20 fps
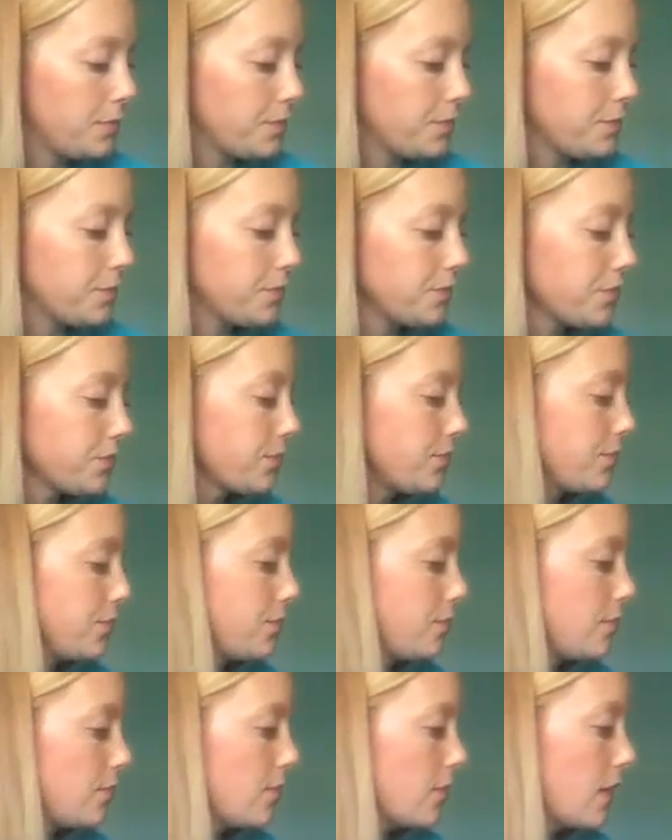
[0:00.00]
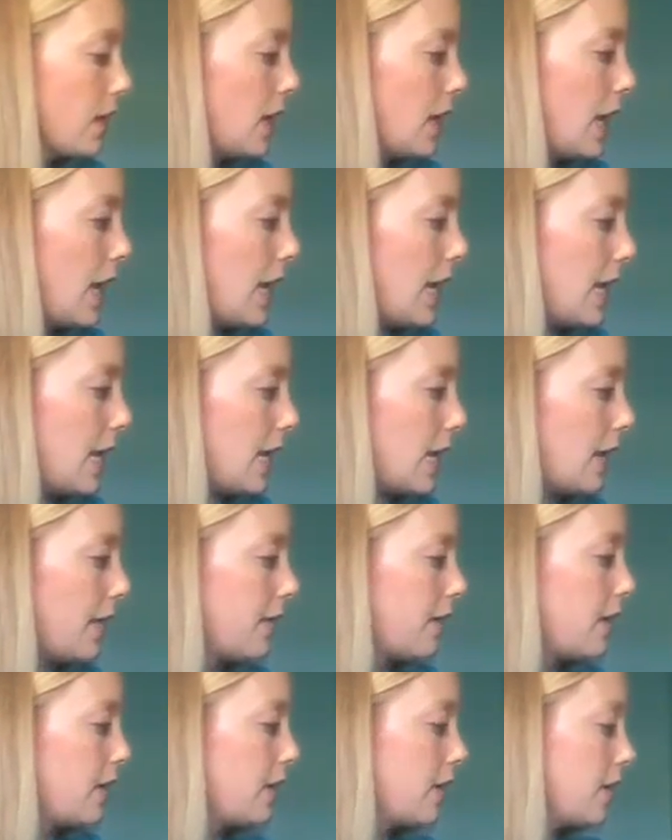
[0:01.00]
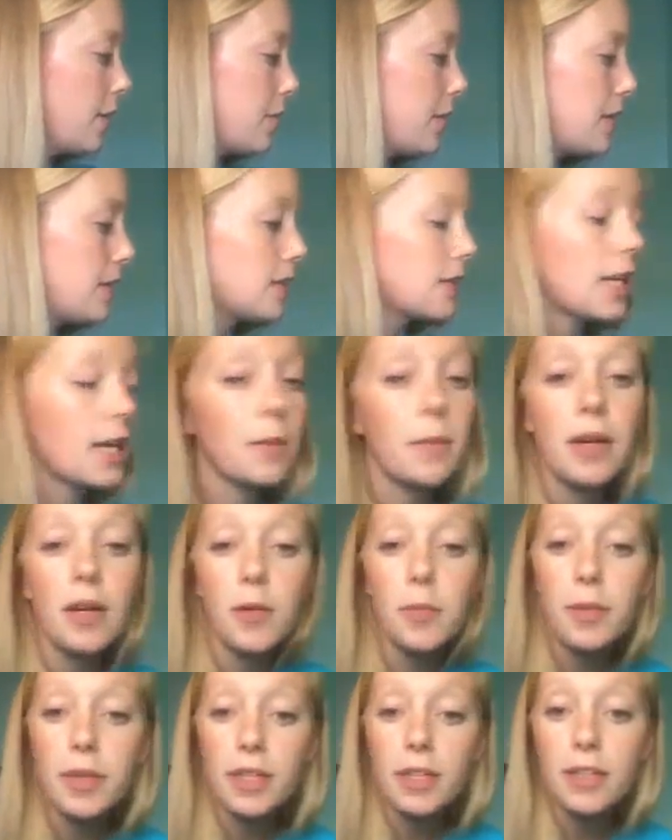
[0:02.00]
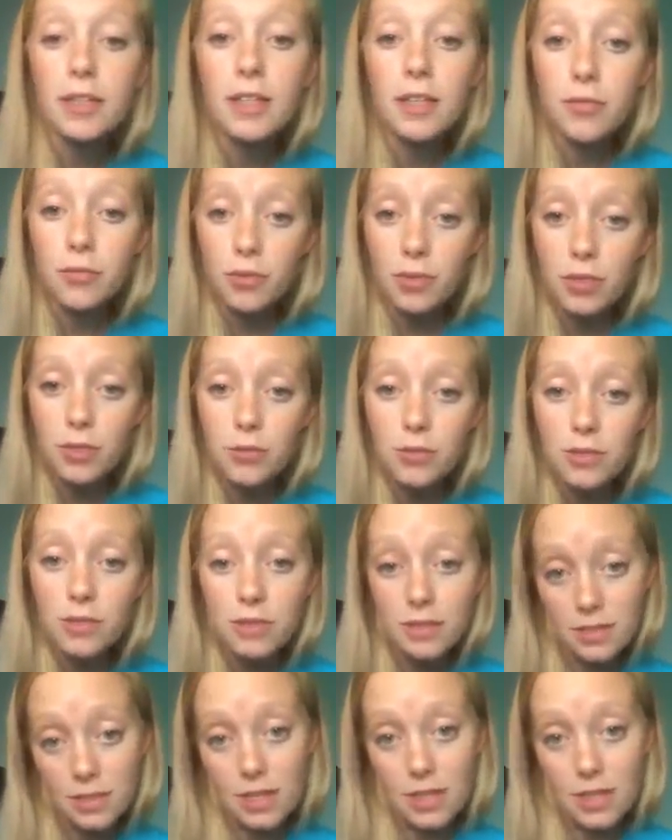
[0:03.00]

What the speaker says: And in the meantime, I'll be definitely using the skincare. So,